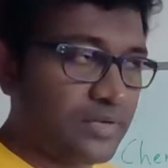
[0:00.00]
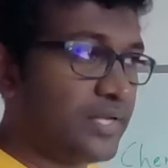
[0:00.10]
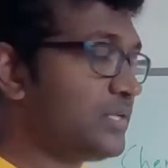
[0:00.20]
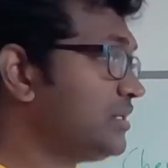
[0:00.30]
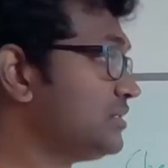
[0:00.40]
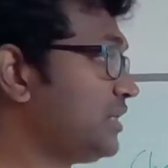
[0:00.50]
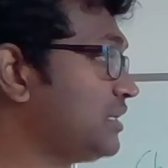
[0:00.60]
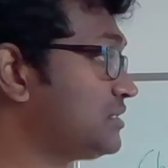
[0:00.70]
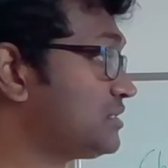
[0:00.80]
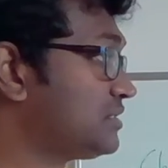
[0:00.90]
Okay, that
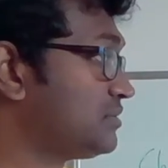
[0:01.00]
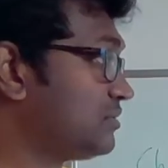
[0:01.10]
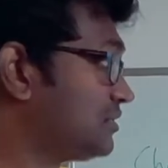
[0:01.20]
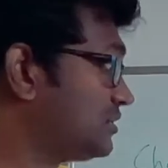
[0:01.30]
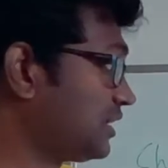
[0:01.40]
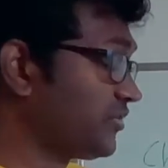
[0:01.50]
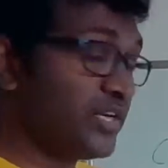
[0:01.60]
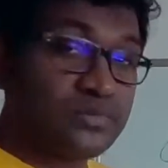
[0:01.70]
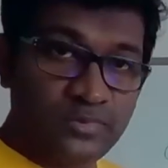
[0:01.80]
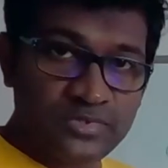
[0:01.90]

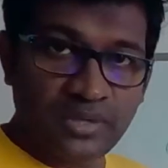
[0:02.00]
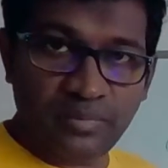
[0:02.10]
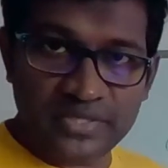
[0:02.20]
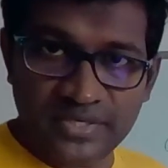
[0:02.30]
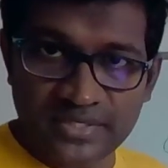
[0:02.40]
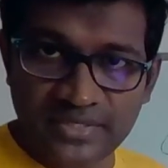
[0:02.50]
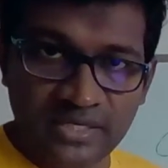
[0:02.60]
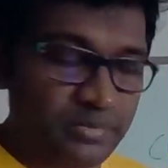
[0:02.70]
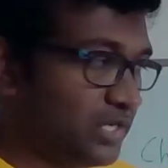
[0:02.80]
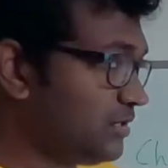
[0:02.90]
creates more surprise and
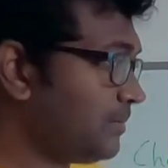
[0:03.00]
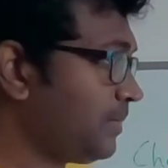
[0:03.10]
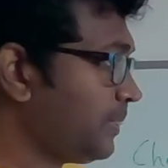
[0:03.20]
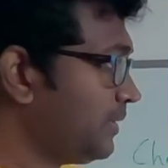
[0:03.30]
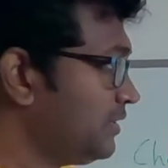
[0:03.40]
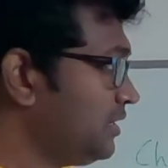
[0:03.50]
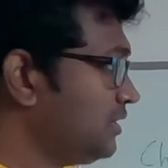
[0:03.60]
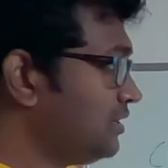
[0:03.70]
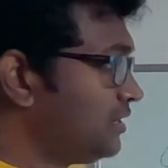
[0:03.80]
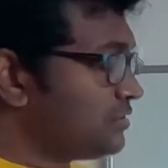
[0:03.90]
excitement.
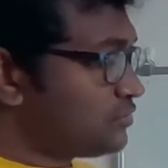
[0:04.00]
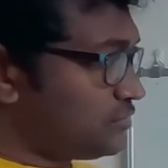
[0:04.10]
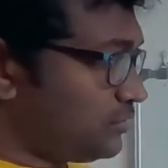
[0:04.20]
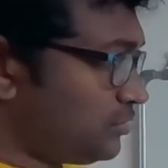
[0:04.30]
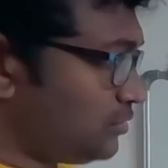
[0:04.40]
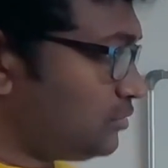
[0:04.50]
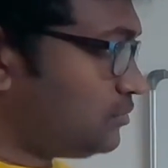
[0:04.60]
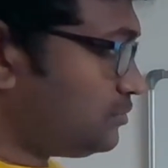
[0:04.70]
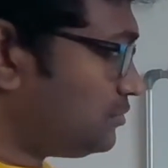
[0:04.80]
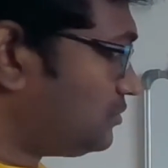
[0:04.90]
So